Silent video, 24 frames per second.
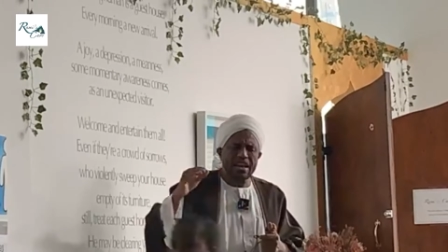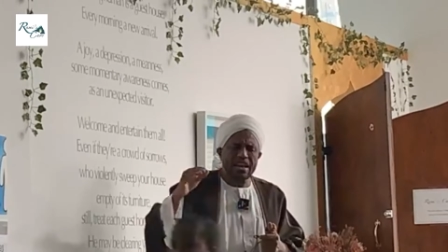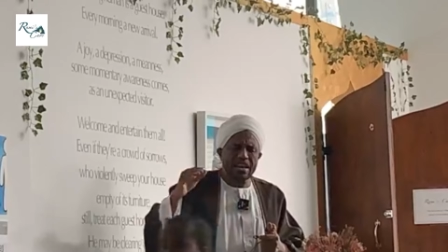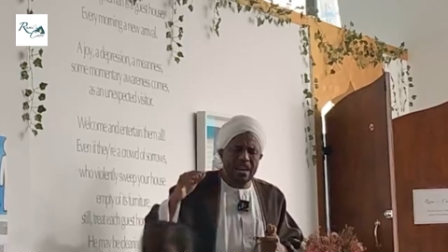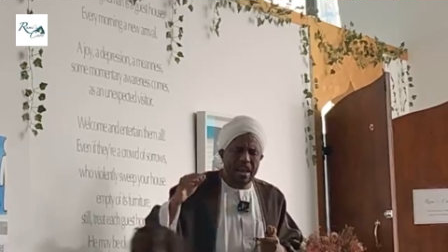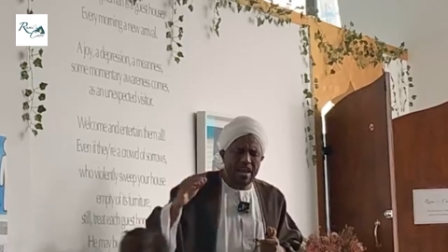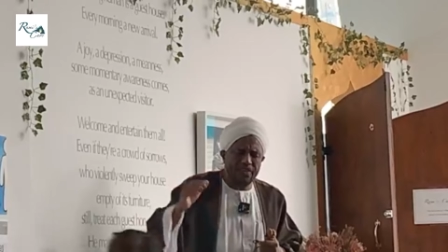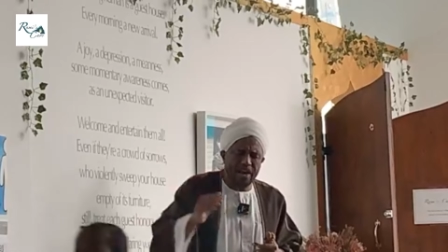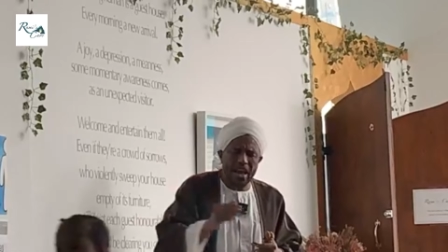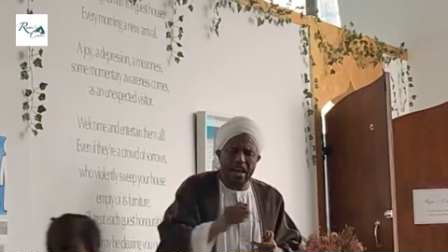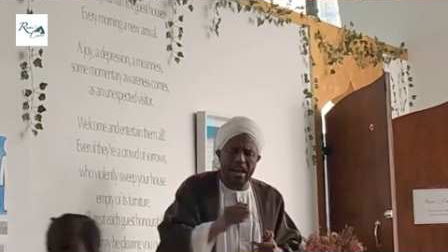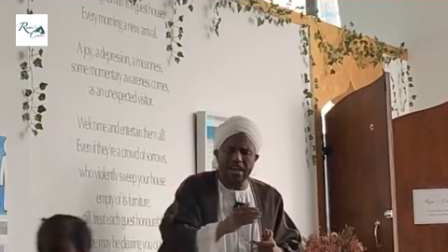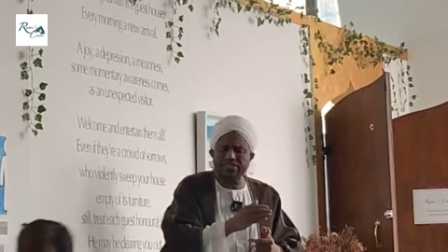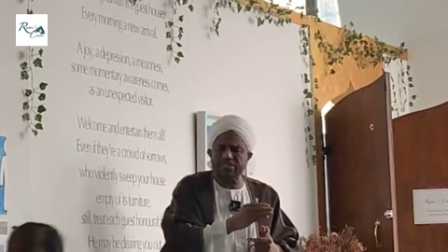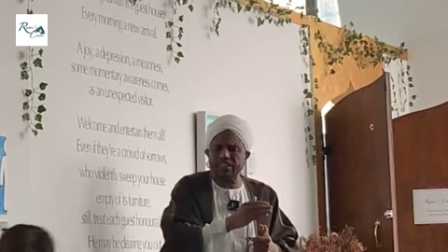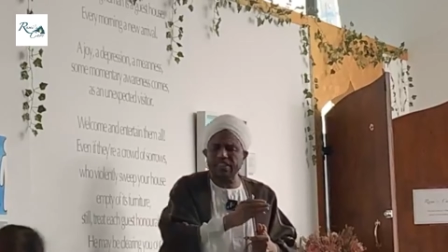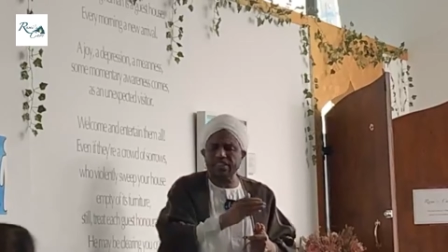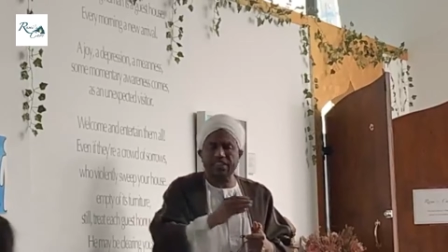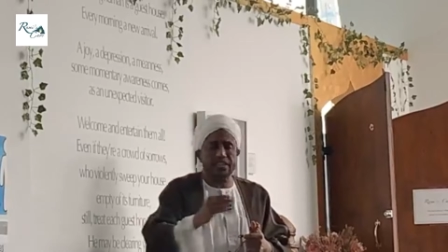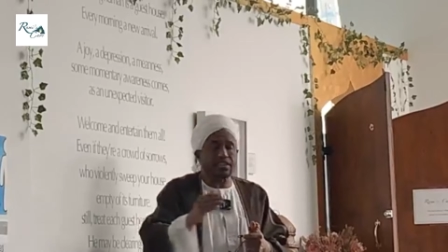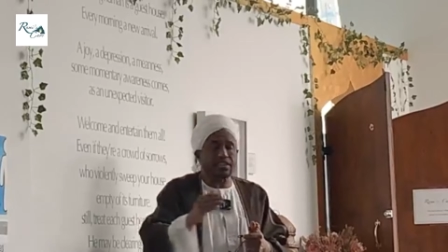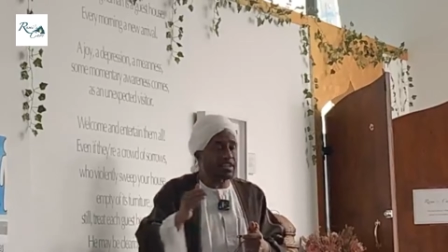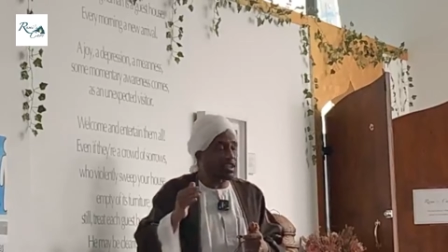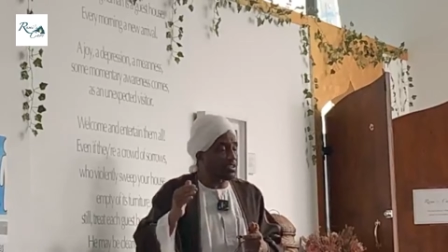never had
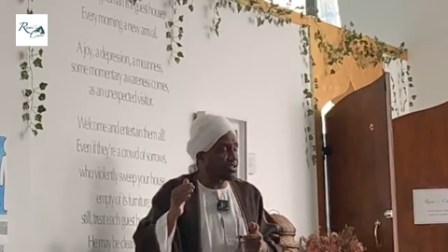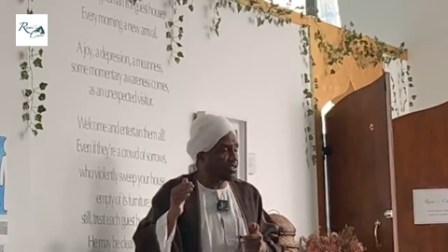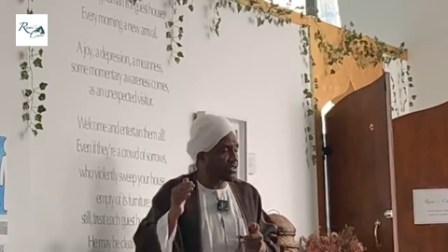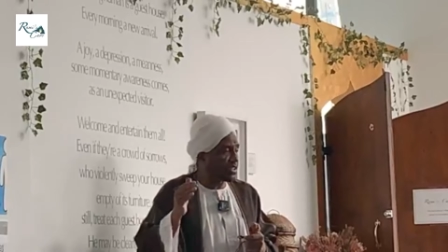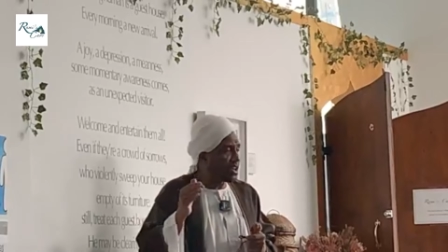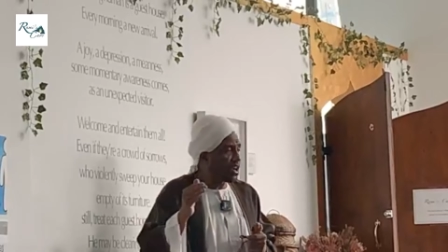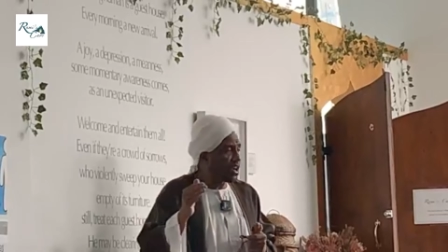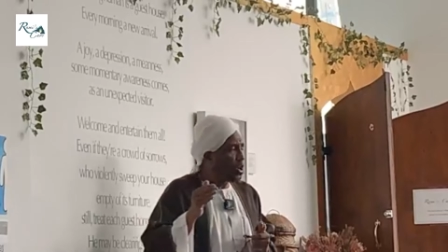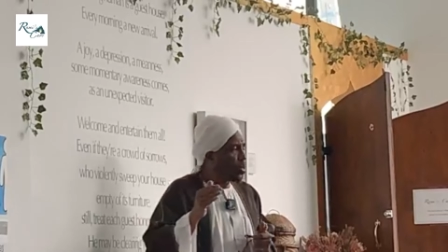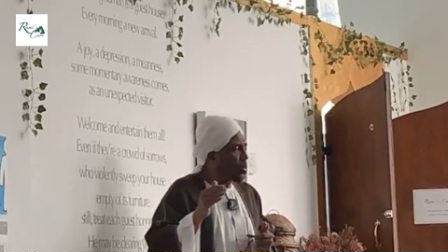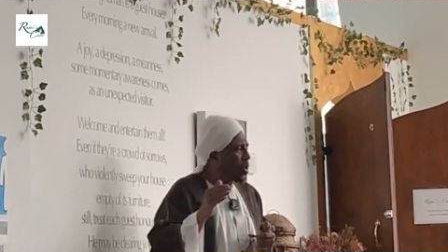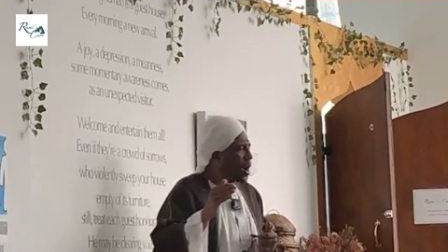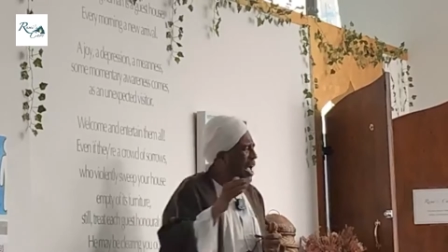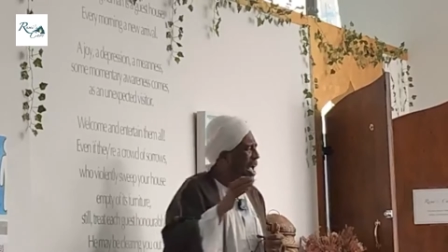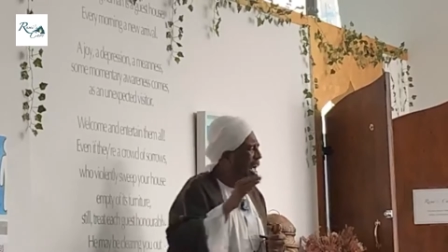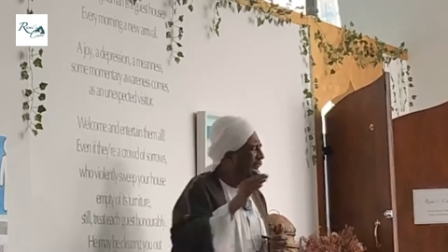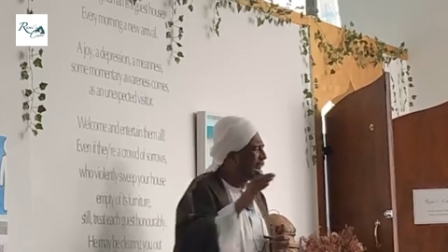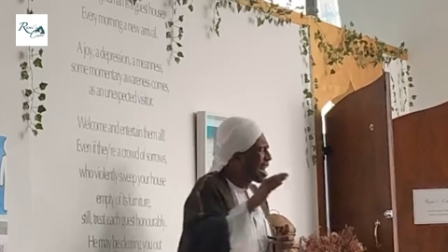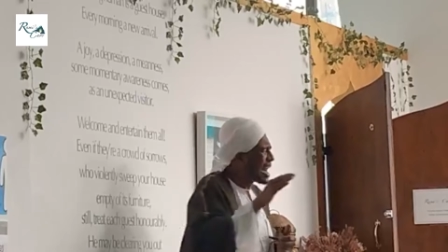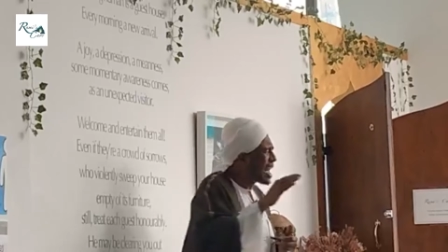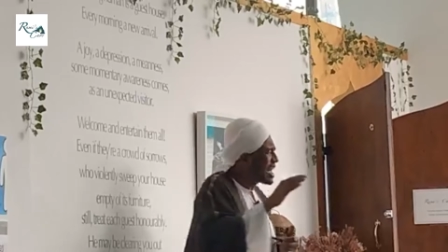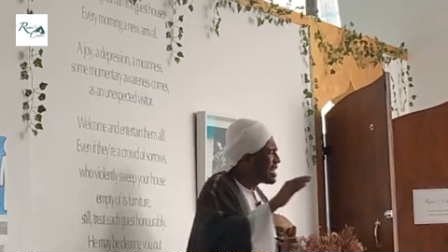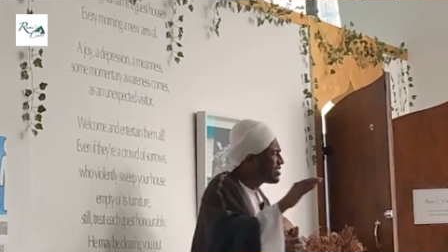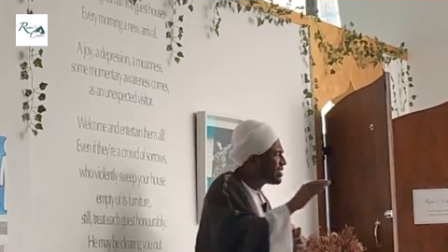such a test. Why
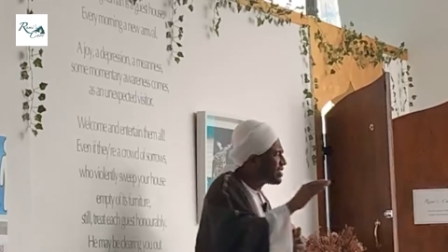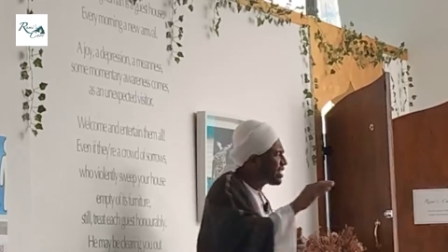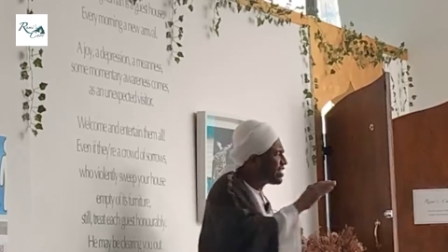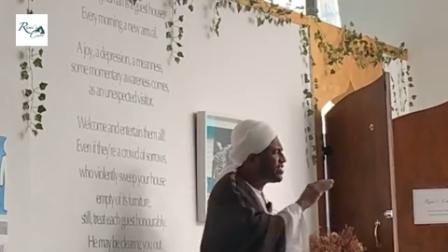Allah is